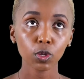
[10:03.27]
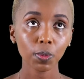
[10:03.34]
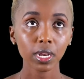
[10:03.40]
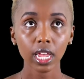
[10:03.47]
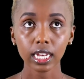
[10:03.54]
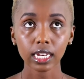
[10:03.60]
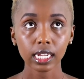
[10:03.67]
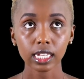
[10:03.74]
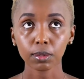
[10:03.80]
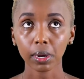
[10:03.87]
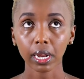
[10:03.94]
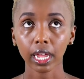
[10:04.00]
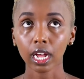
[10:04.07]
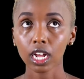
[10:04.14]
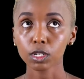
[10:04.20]
so many ideas, but
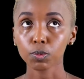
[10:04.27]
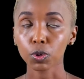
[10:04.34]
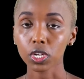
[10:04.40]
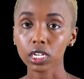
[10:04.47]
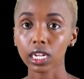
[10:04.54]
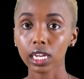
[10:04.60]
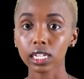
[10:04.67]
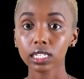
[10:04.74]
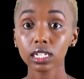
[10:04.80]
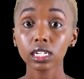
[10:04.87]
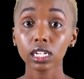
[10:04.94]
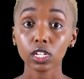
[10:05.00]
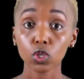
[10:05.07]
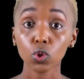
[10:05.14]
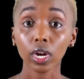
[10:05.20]
I can't monetize it.
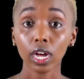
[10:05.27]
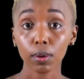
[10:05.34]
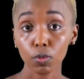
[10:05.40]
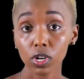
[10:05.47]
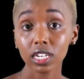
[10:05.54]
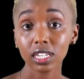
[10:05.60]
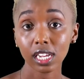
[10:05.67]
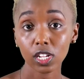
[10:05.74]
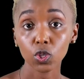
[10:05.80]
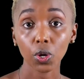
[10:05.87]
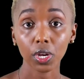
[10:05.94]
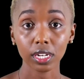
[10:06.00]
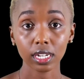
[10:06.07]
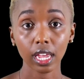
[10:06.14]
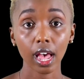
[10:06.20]
Yes, you can monetize your
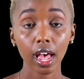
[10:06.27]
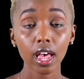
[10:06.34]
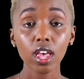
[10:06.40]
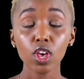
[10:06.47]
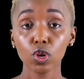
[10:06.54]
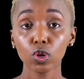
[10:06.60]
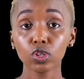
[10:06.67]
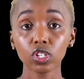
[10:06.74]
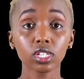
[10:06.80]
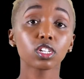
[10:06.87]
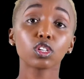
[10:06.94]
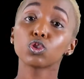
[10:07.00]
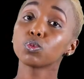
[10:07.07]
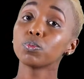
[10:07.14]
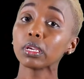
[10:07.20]
idea. You just
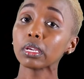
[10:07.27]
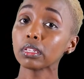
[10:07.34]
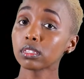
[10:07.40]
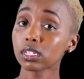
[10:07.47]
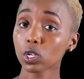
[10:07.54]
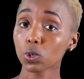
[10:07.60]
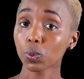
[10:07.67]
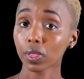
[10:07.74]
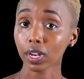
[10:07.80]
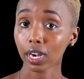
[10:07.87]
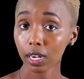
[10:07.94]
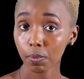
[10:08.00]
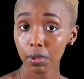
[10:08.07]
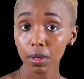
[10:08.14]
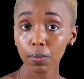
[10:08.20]
need to be seated with the
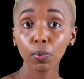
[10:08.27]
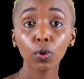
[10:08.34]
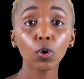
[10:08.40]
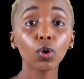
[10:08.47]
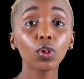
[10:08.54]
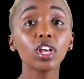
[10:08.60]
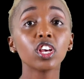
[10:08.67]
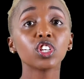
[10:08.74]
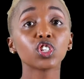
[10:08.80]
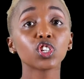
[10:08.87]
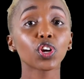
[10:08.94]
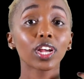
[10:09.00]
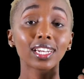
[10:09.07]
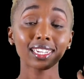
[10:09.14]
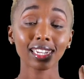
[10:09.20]
right people,
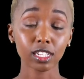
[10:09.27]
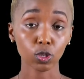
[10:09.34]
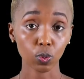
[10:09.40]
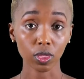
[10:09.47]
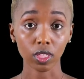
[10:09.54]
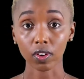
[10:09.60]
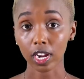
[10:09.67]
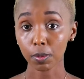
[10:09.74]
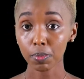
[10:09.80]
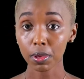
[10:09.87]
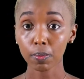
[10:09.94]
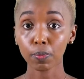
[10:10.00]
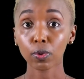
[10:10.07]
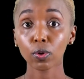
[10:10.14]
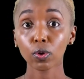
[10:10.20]
share your ideas with the right
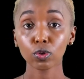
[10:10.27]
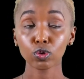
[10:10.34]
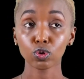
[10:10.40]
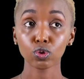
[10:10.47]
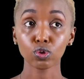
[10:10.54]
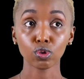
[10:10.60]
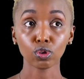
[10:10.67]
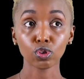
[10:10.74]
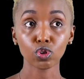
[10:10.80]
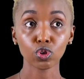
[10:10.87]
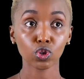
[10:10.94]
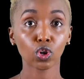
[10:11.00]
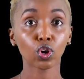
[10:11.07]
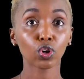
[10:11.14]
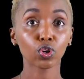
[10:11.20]
people, don't
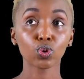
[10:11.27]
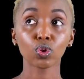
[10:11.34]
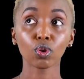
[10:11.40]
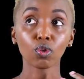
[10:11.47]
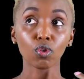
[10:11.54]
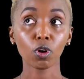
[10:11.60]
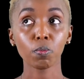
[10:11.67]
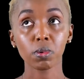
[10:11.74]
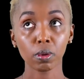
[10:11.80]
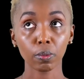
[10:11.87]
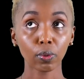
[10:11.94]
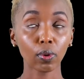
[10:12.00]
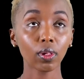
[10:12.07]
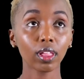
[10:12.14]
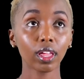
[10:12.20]
talk to the wrong
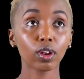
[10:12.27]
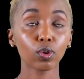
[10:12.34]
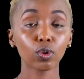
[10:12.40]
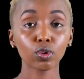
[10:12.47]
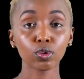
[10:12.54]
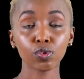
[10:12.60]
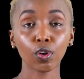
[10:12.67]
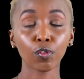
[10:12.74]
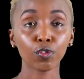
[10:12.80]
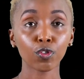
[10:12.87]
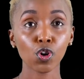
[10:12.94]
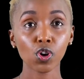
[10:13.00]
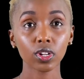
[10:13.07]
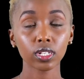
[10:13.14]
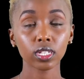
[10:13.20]
people, and also, of
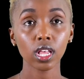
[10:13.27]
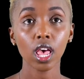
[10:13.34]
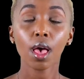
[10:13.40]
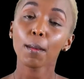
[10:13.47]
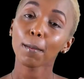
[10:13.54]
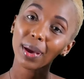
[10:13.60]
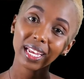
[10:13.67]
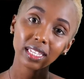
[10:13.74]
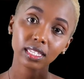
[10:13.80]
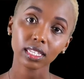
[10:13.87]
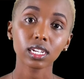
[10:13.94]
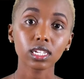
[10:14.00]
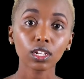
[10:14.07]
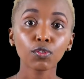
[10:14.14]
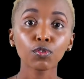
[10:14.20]
course,
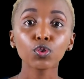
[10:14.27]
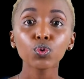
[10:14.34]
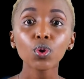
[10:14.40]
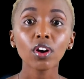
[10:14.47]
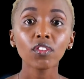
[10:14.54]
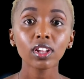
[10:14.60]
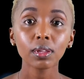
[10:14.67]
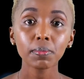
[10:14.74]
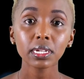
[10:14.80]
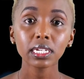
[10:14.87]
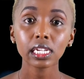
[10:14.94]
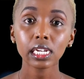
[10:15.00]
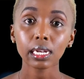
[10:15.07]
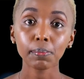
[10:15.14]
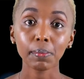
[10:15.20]
mindset. If you do have a
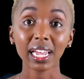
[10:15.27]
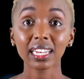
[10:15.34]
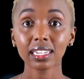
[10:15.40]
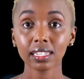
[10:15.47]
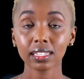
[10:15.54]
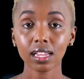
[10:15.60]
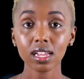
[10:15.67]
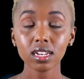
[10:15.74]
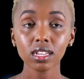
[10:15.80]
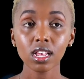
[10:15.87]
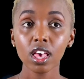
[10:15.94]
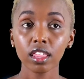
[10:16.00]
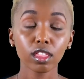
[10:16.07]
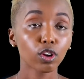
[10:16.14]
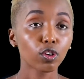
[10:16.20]
limited mindset,
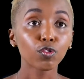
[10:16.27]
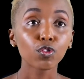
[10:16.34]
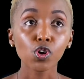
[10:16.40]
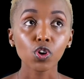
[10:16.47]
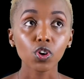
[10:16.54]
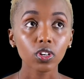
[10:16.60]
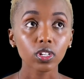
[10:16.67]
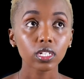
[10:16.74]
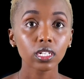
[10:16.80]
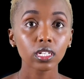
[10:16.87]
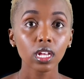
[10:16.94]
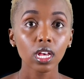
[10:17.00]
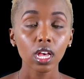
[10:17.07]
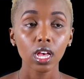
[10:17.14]
then of course,